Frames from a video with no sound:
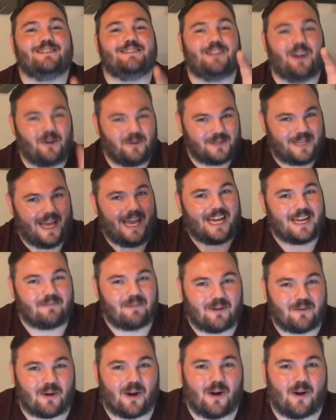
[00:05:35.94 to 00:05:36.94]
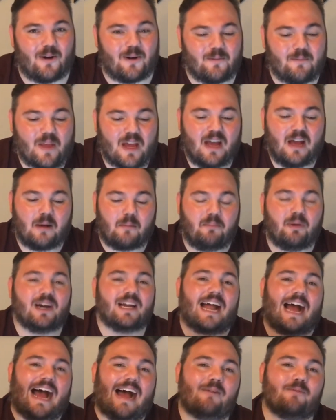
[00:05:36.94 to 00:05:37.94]
Don't take me wrong.
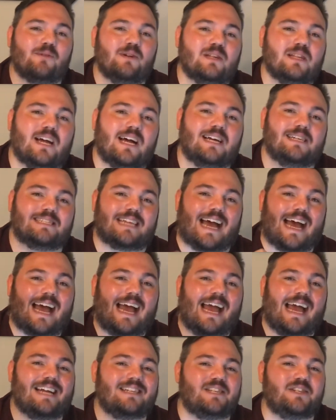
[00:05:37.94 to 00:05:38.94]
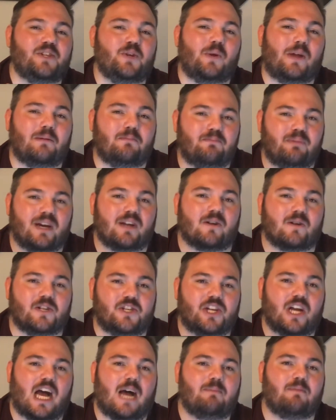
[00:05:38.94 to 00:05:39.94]
But I realized I had to do a better
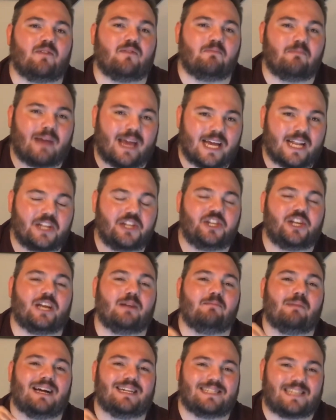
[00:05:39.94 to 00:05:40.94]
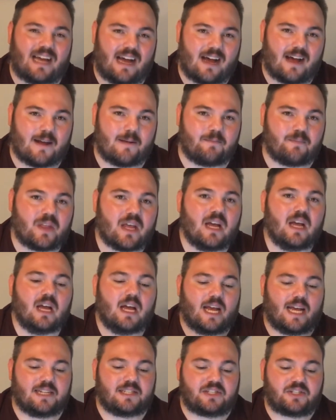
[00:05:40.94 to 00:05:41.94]
job of managing my time.
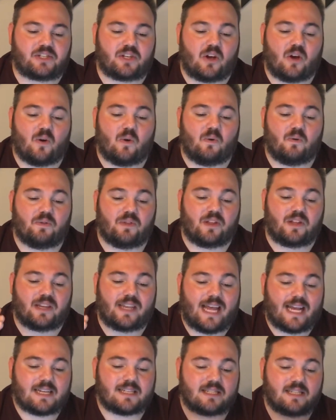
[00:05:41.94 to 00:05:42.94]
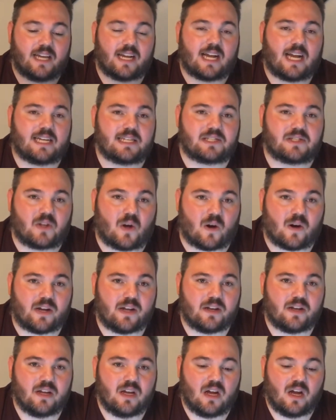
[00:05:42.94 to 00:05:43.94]
And so the next thing I
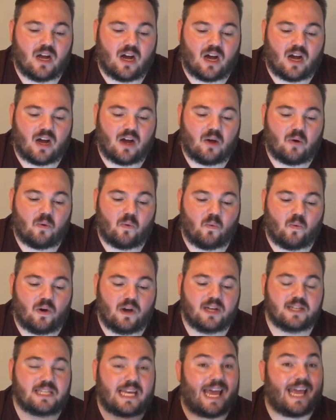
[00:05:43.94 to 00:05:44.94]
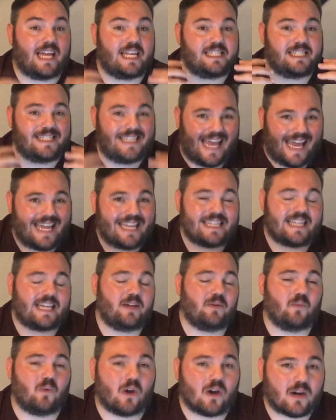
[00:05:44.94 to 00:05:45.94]
started was a daily
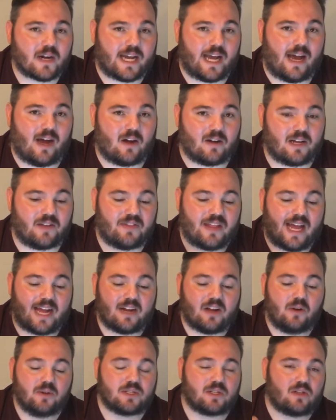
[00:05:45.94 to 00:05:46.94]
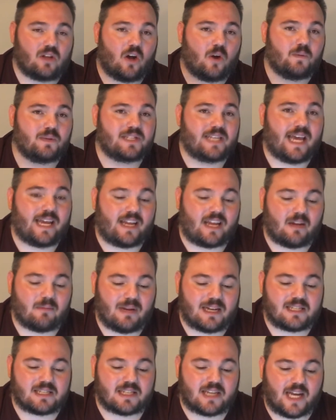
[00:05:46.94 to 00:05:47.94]
workout, and that goes along with taking
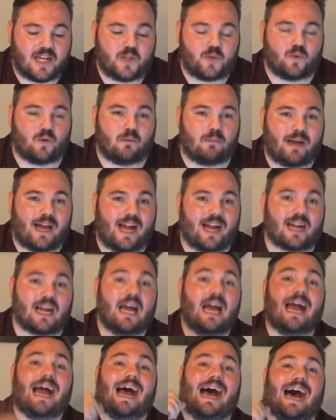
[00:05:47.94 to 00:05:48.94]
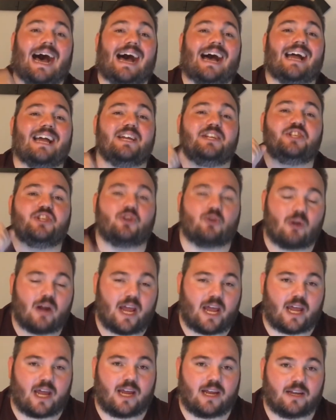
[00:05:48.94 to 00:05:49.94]
my schedule back. I
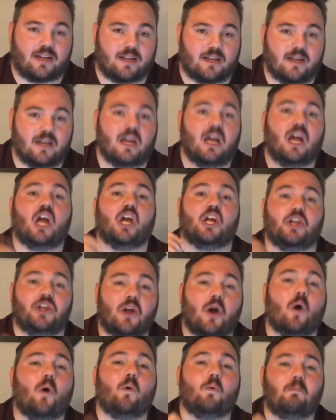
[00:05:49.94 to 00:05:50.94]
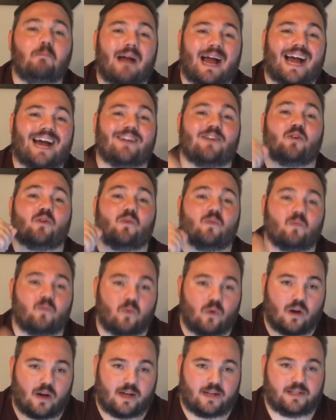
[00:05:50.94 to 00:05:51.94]
train no matter
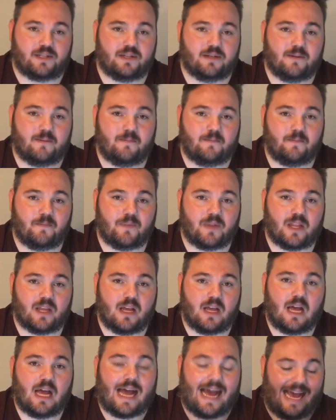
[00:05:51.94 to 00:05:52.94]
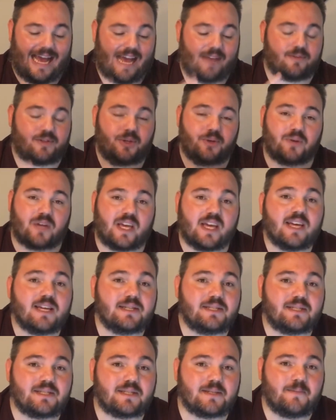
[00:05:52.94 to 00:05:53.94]
what. I have 2
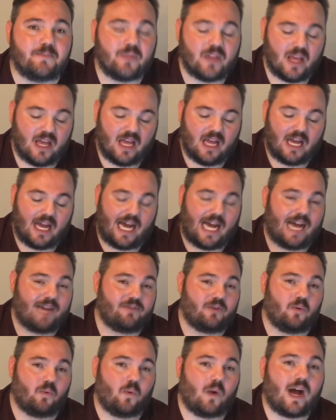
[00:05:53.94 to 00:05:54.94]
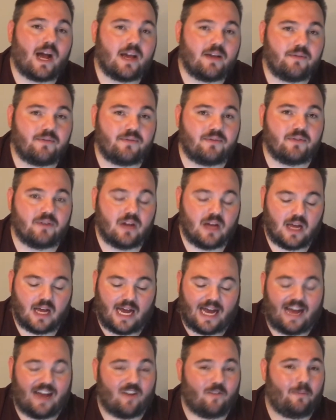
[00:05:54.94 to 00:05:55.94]
kids. I have a wife.
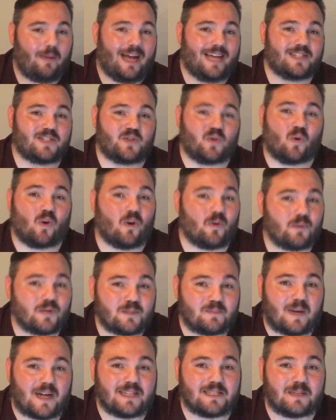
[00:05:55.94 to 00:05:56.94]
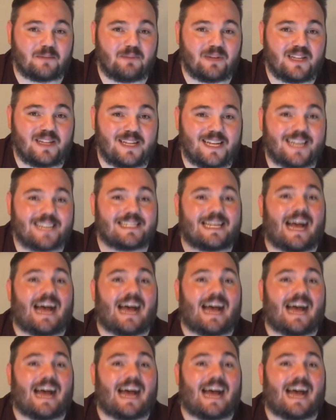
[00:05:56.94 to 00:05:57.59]
I have pastoral responsibilities.